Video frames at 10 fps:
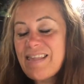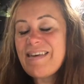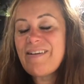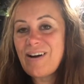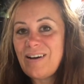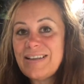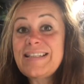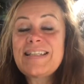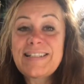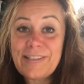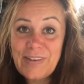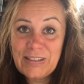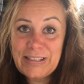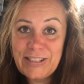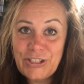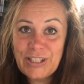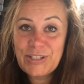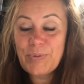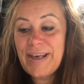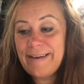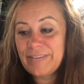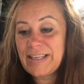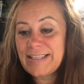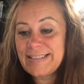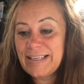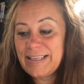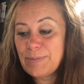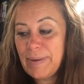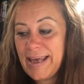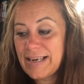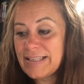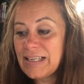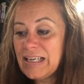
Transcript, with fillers: there are disadvantages with having the side bed.